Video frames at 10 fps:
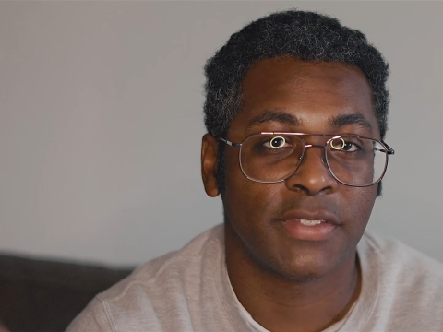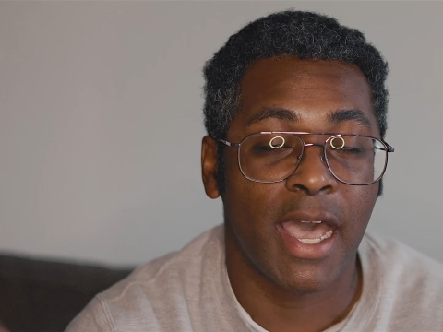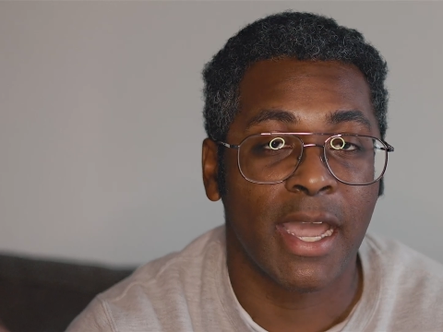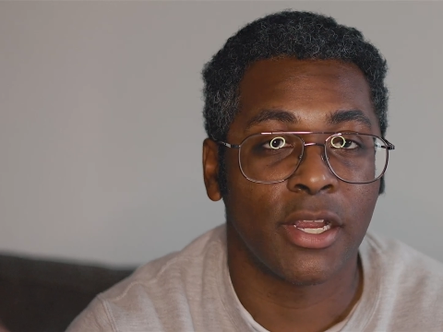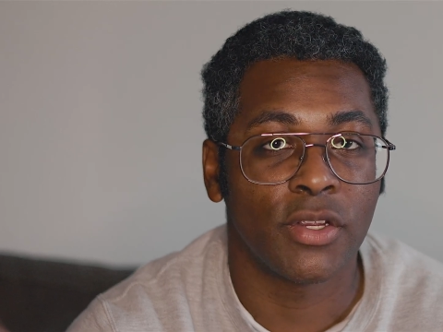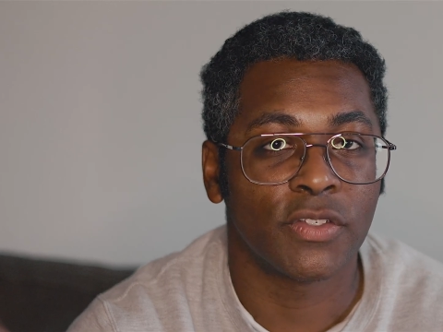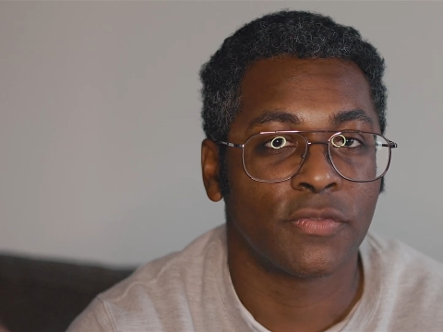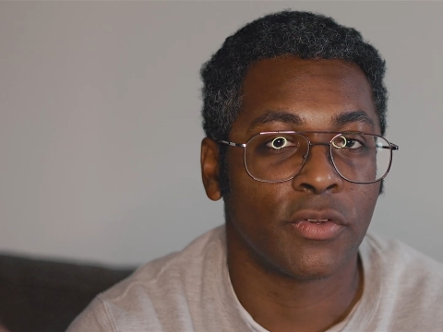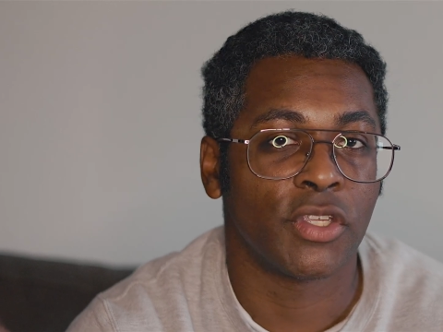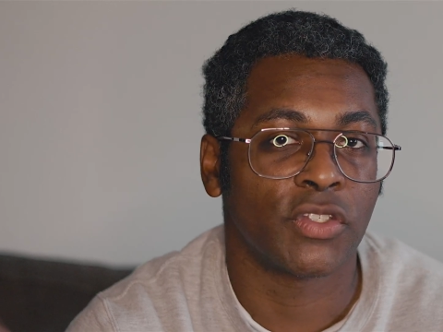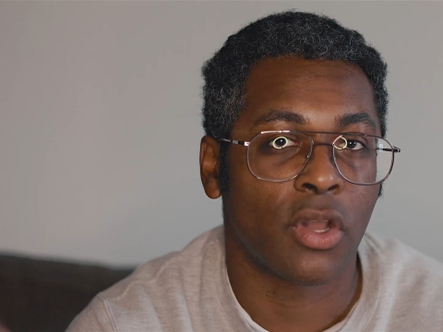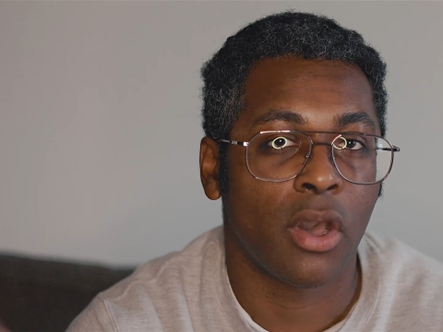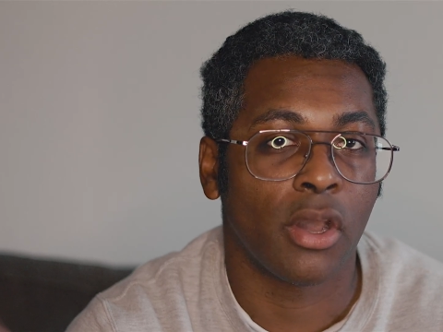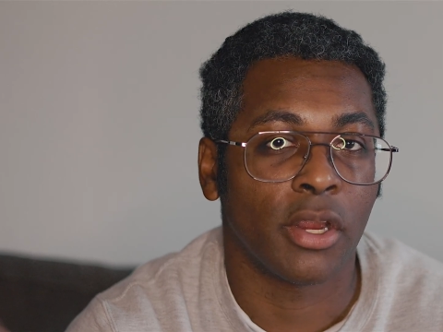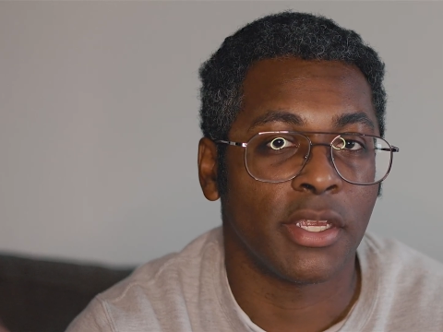Tires for this
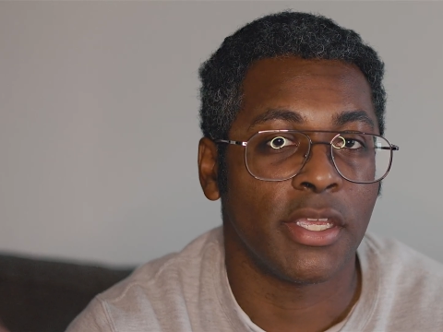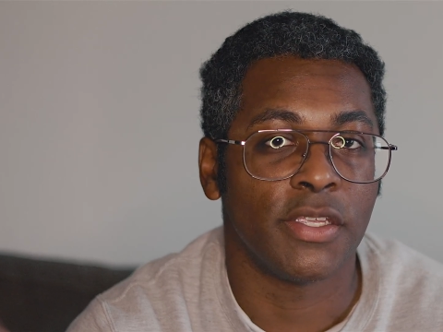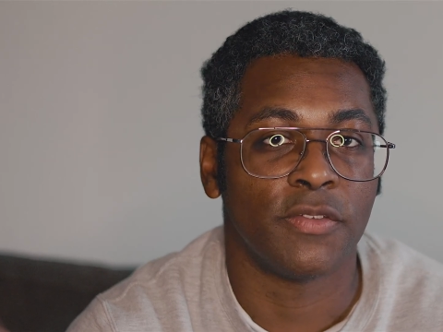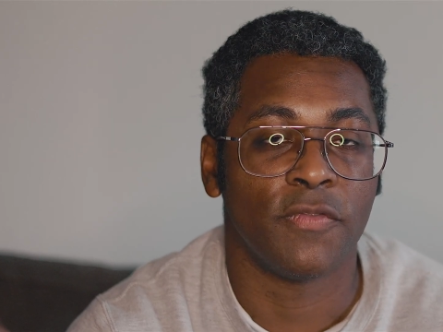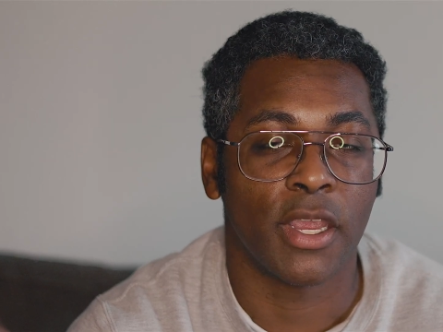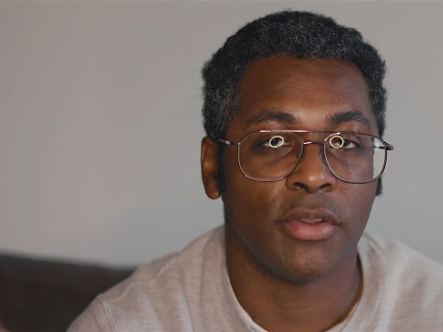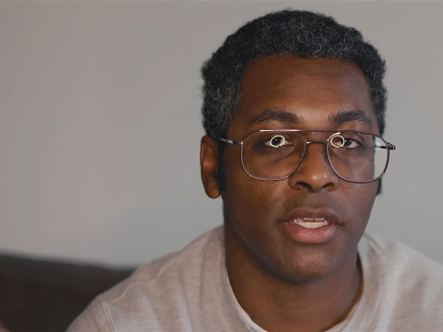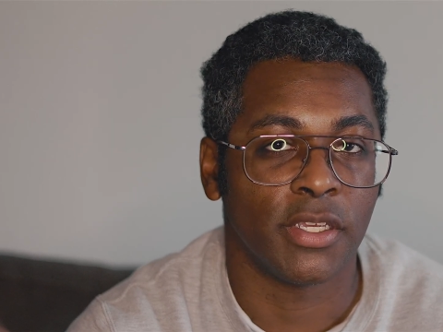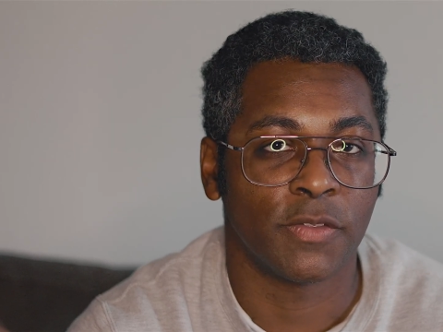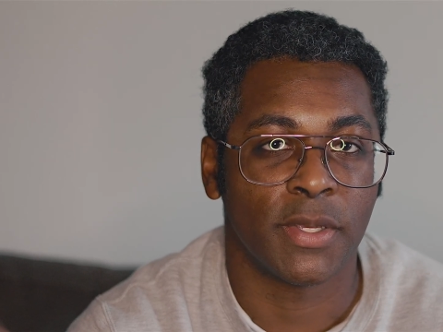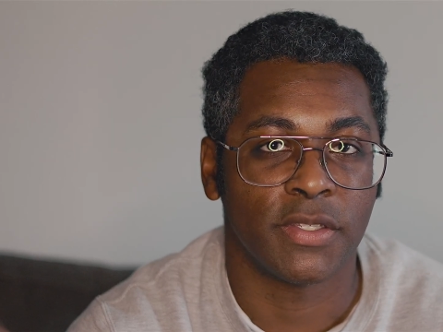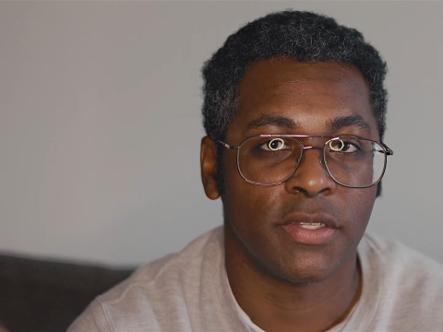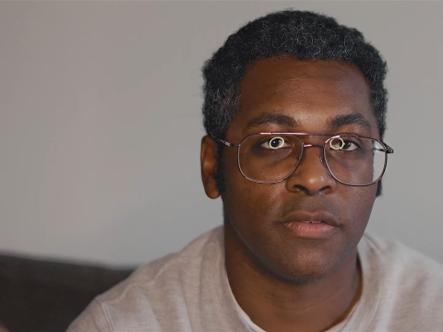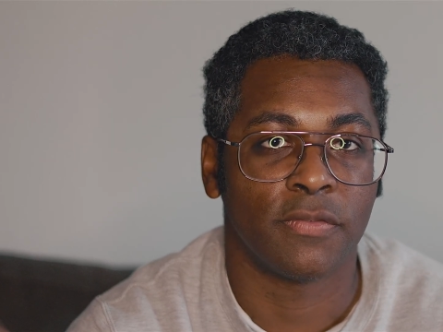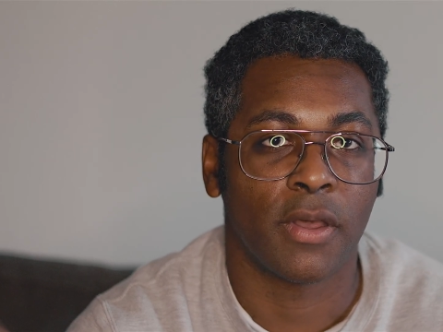car is very
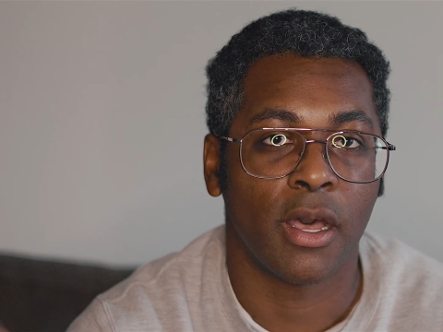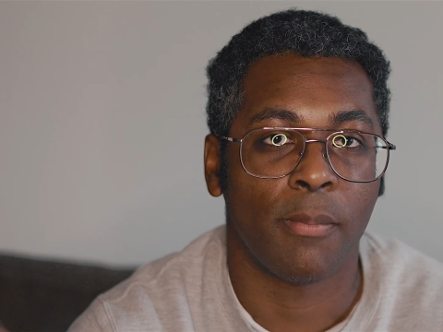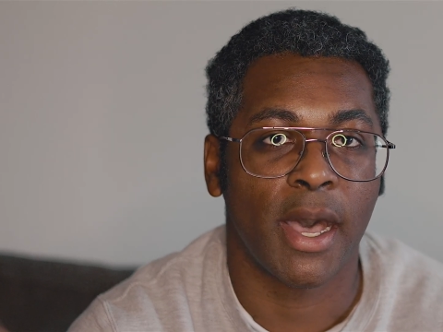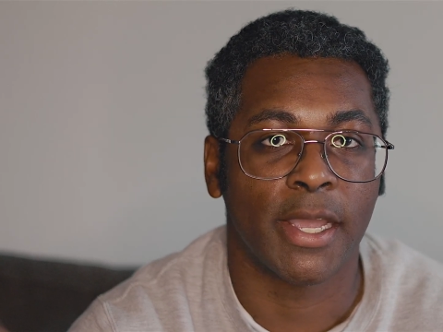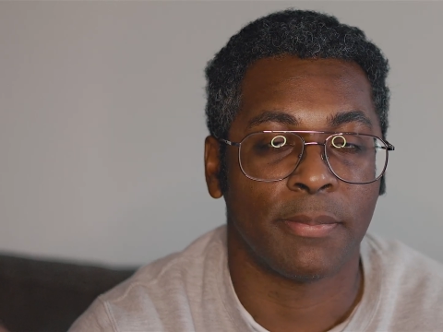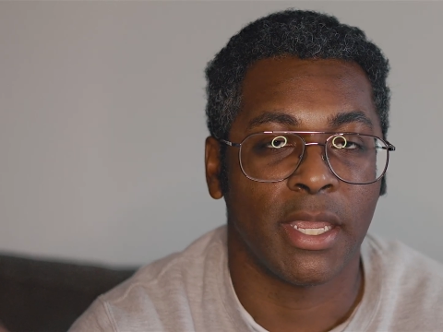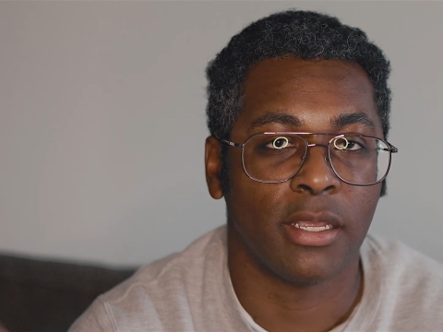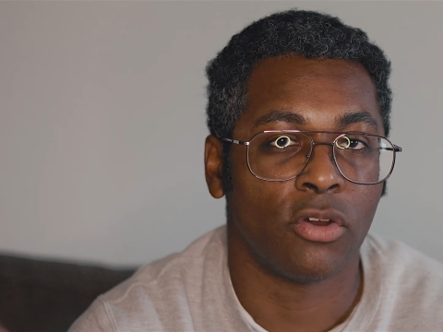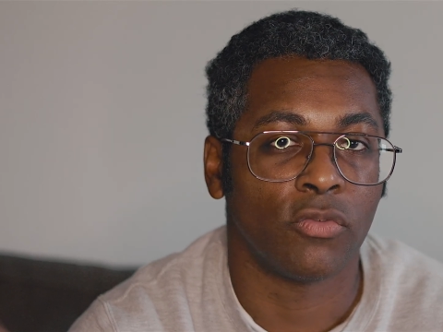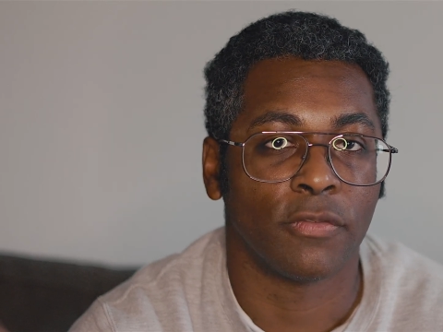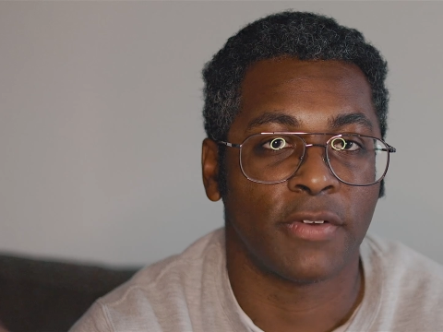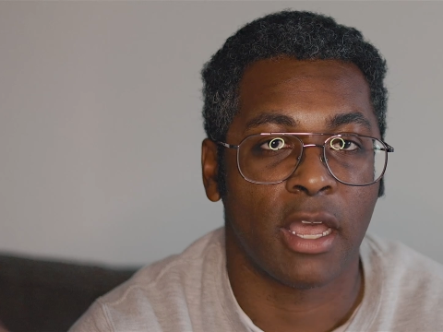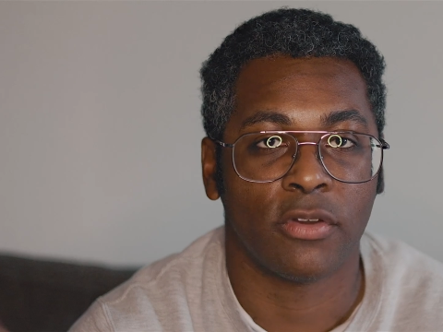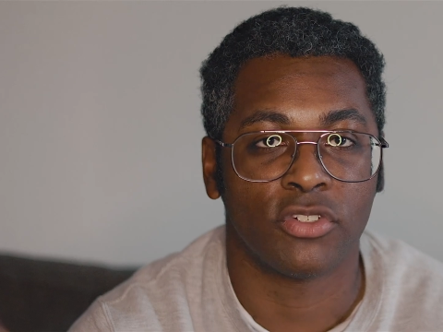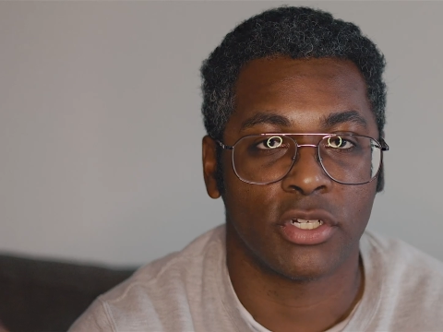expensive. I paid over
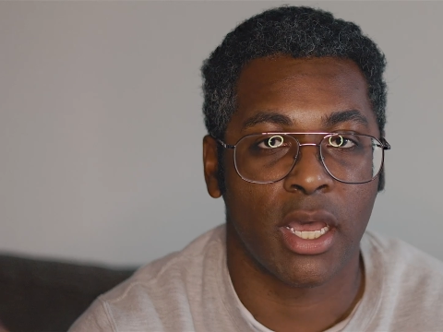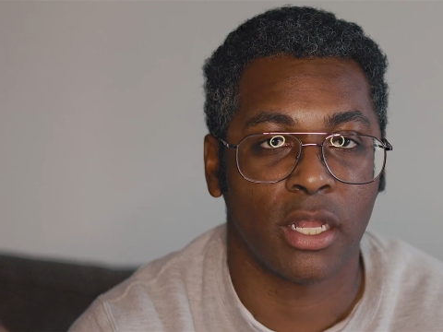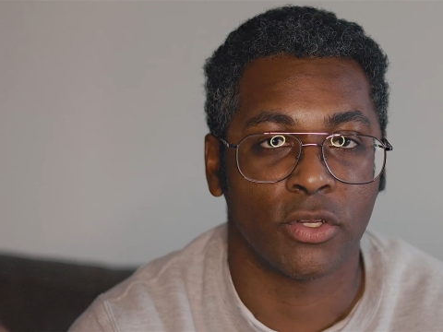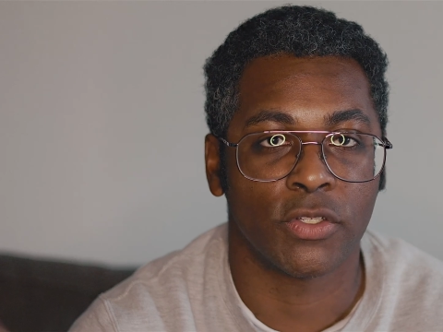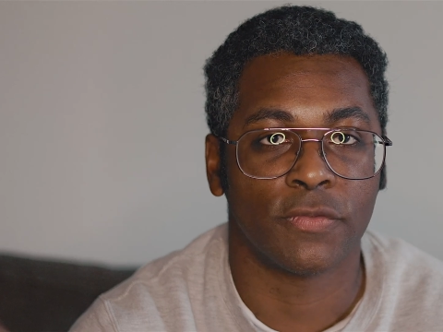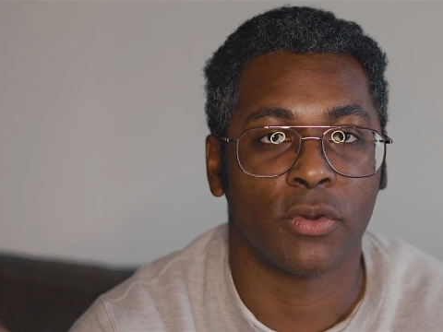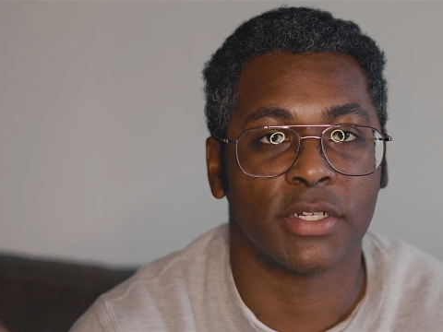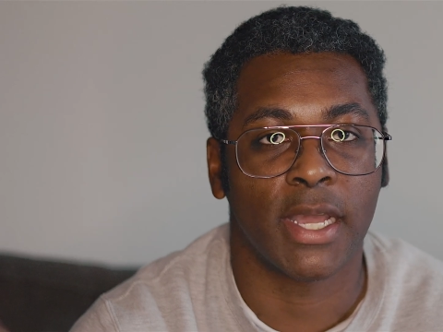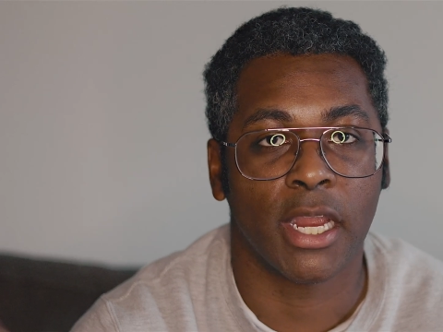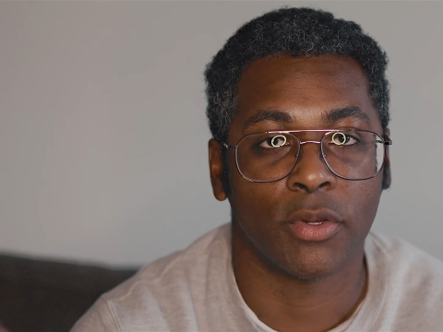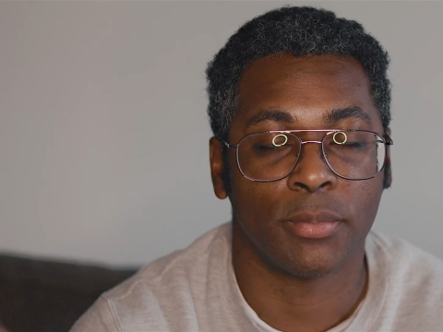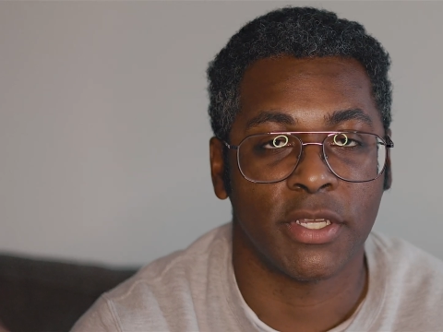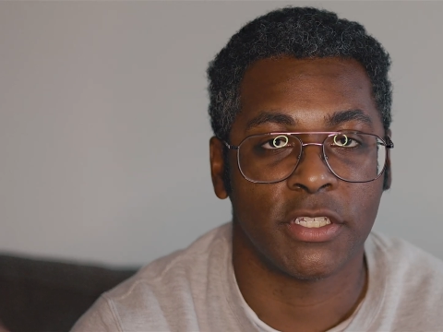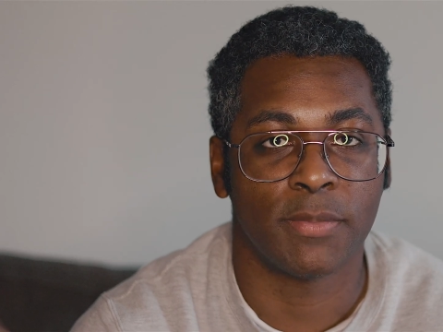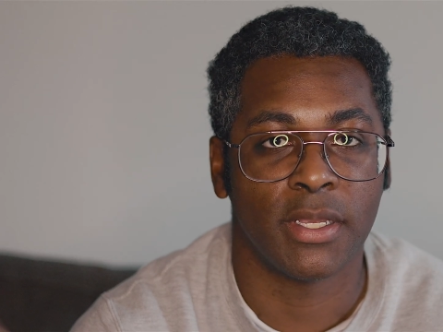$500 for a tire
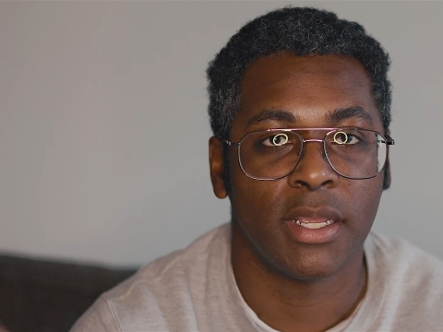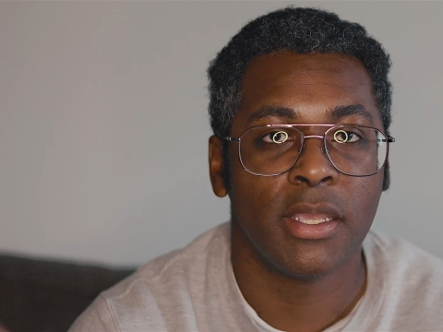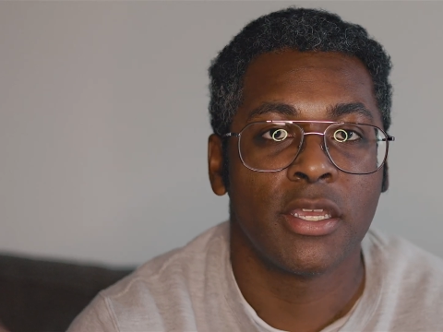replacement